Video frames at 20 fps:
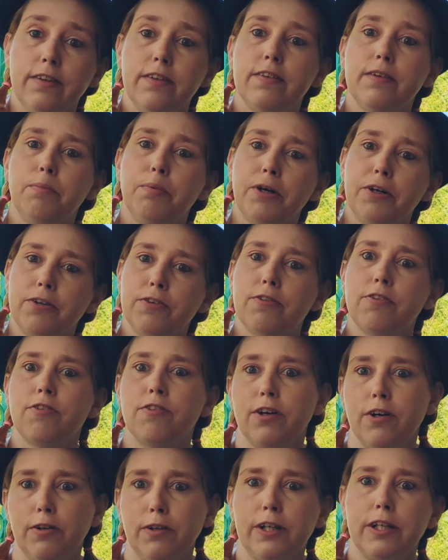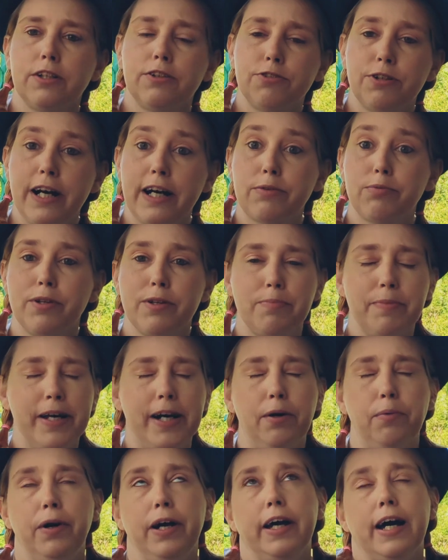the birds slowly interact with them
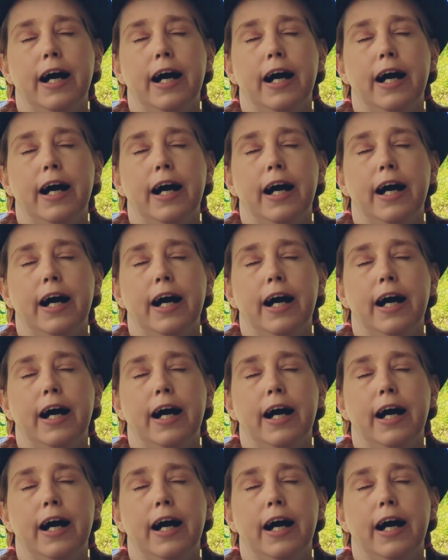that way.